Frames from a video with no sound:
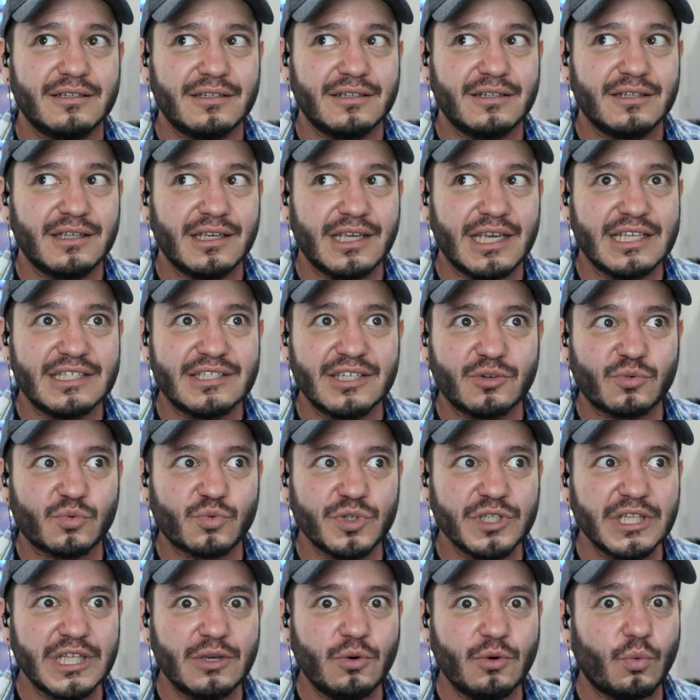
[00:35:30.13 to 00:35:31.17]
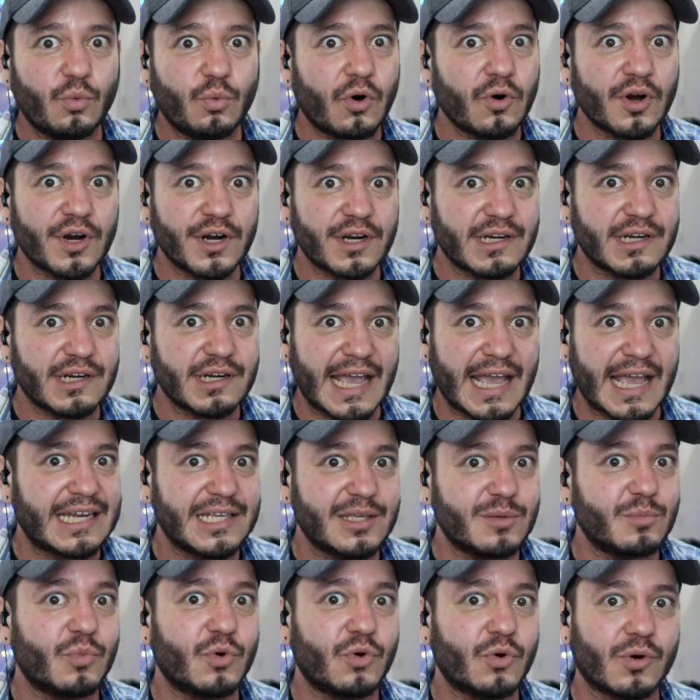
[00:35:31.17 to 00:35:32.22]
isn't really worn
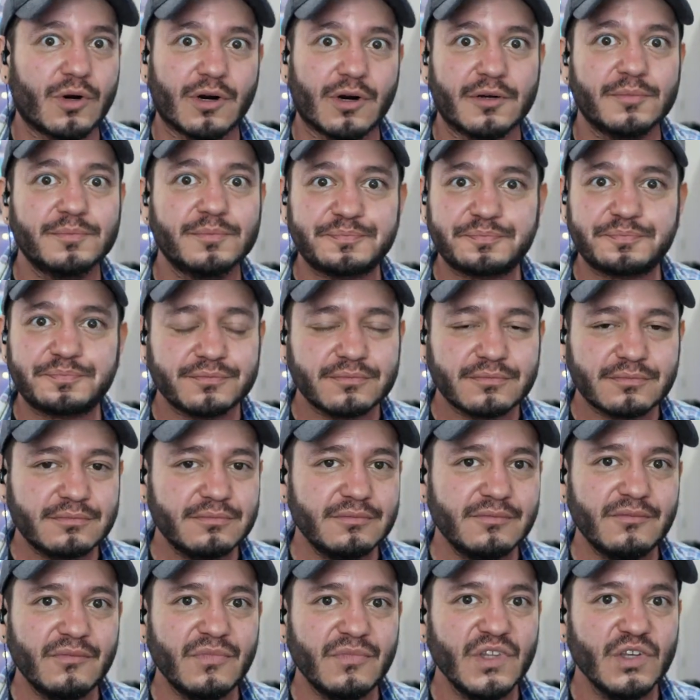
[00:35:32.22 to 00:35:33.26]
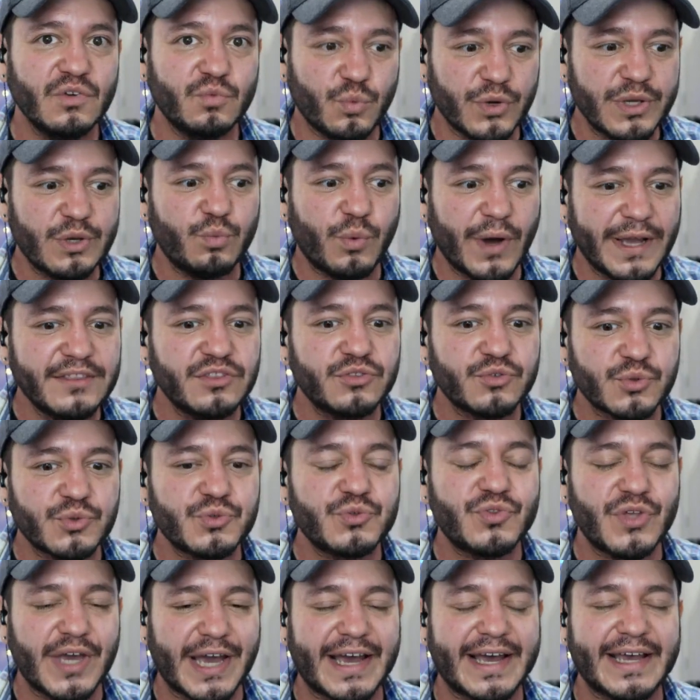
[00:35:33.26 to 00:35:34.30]
anymore. We went through
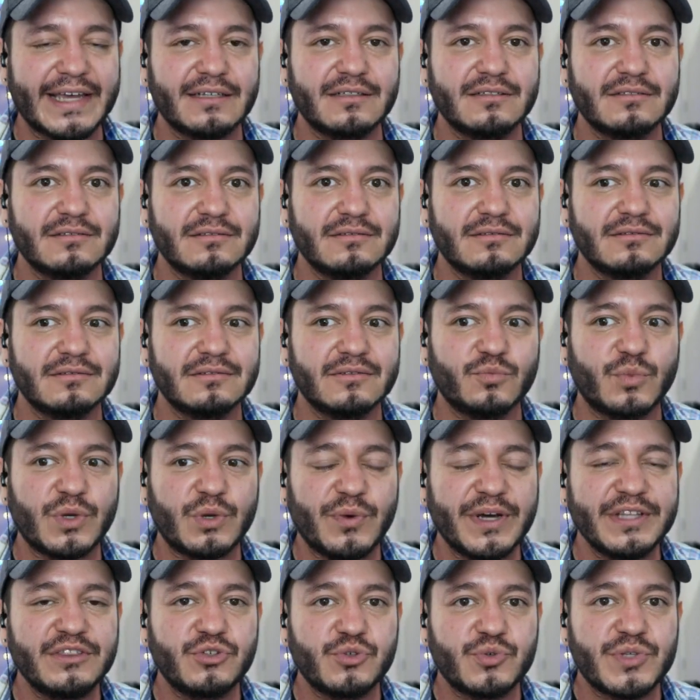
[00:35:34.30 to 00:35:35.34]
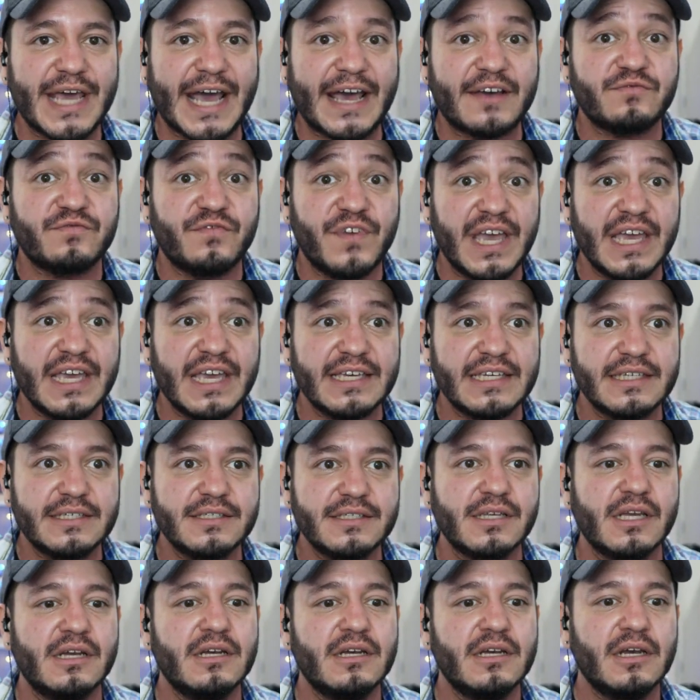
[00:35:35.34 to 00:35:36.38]
that, we went through that phase,
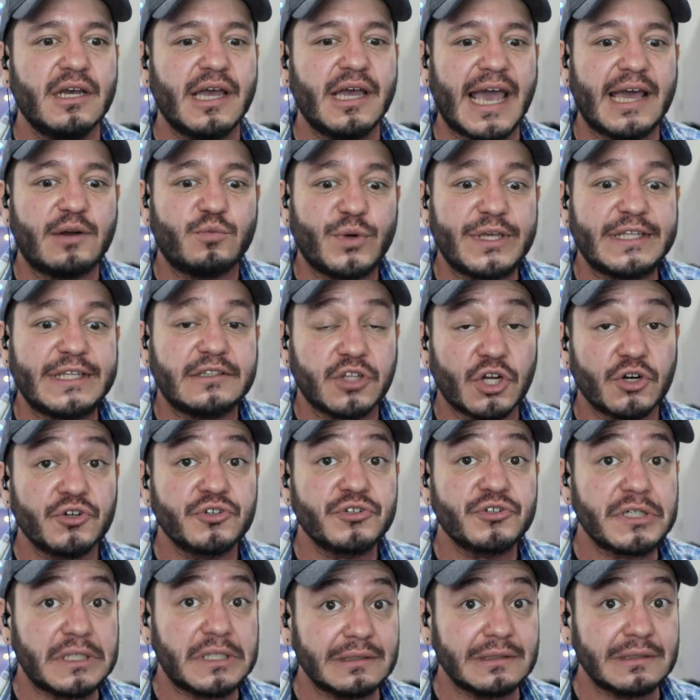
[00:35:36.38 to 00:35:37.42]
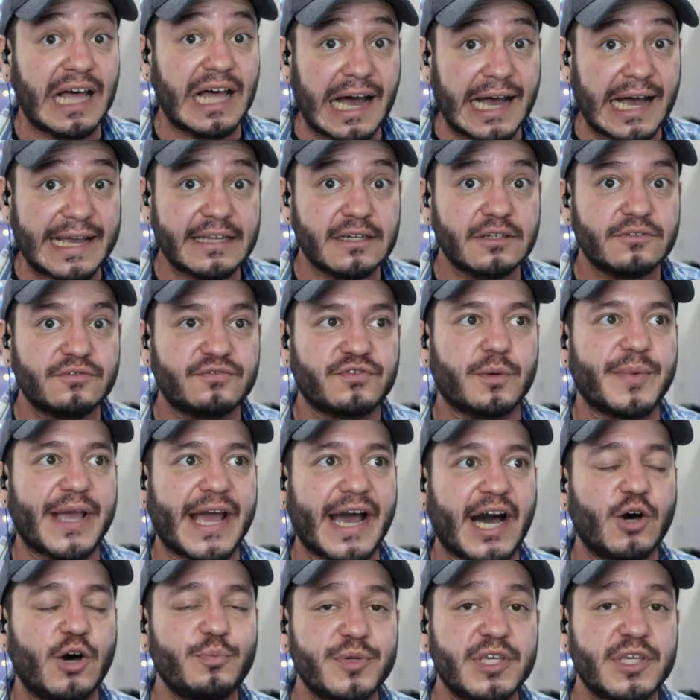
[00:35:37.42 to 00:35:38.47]
and we learned a lot from
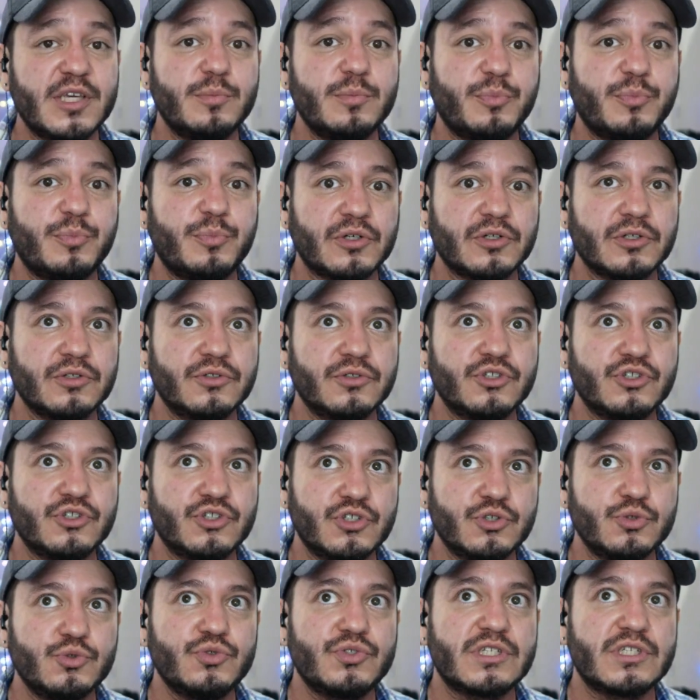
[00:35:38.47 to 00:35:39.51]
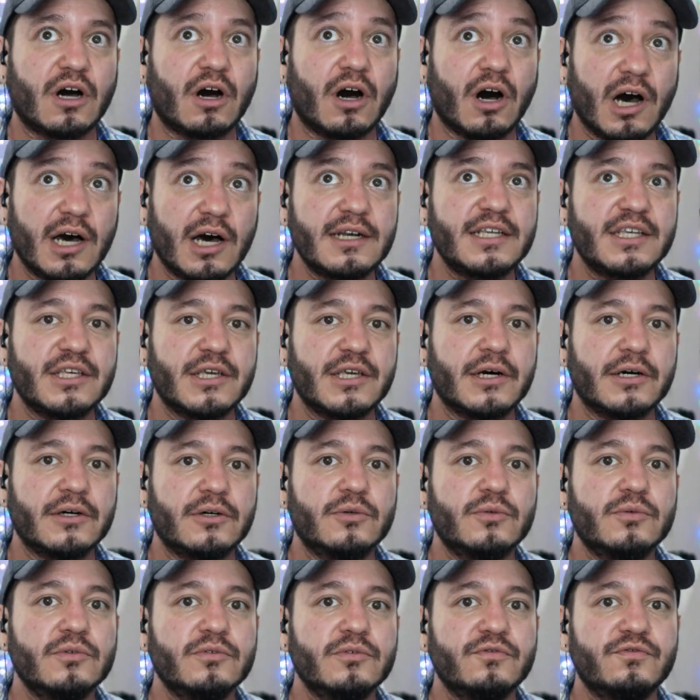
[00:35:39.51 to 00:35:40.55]
how people used audio
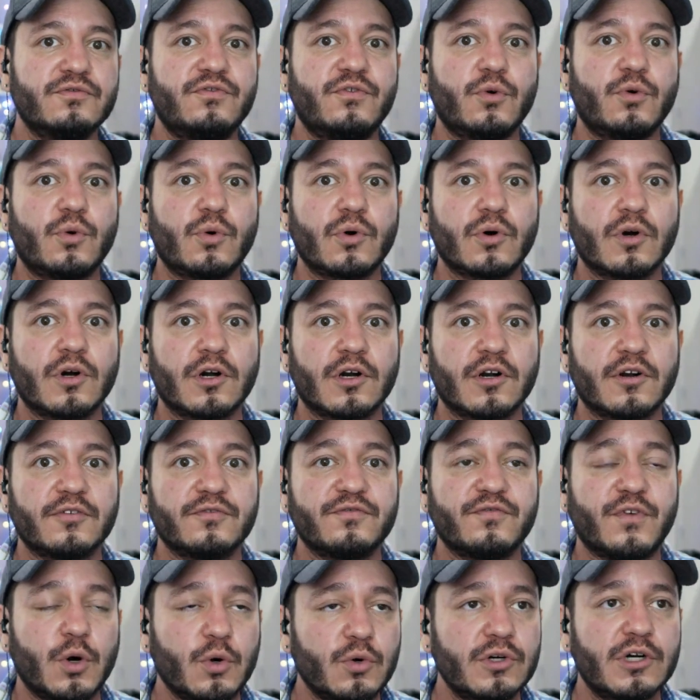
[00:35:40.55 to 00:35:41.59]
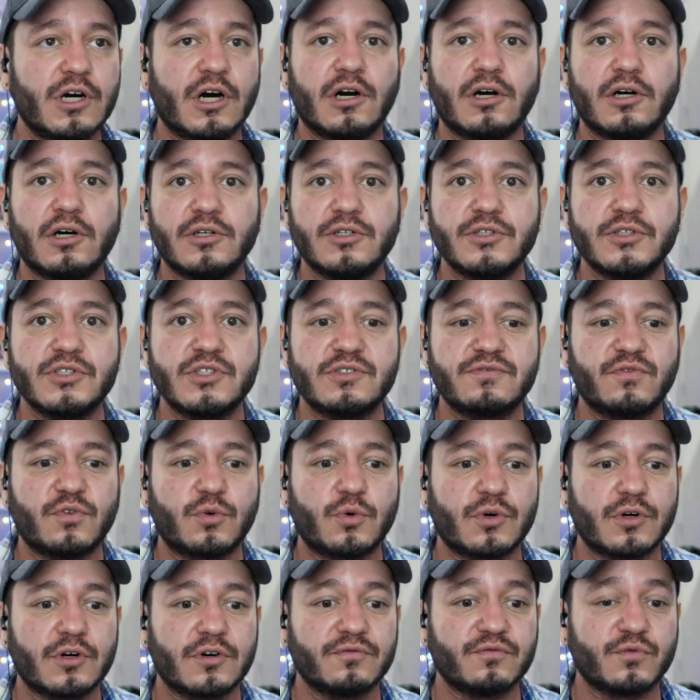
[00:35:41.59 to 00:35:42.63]
for phone calls,
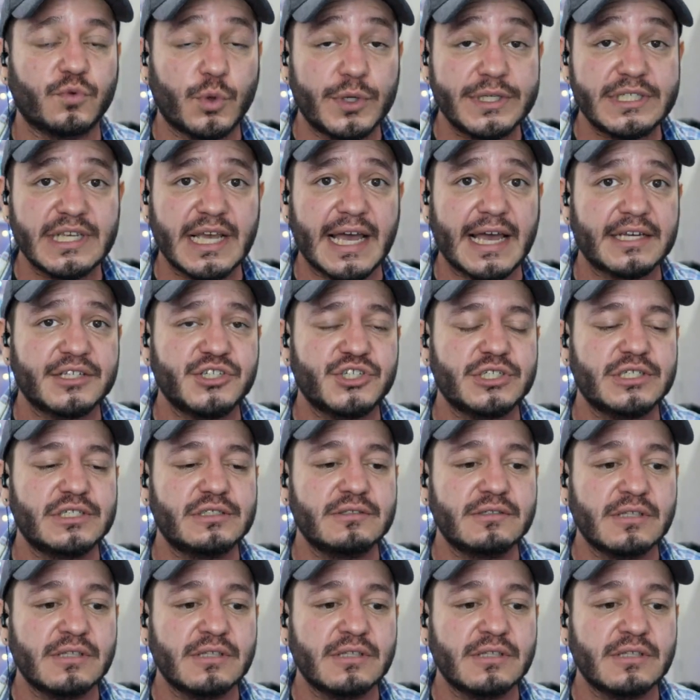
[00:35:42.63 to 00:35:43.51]
for voice actions,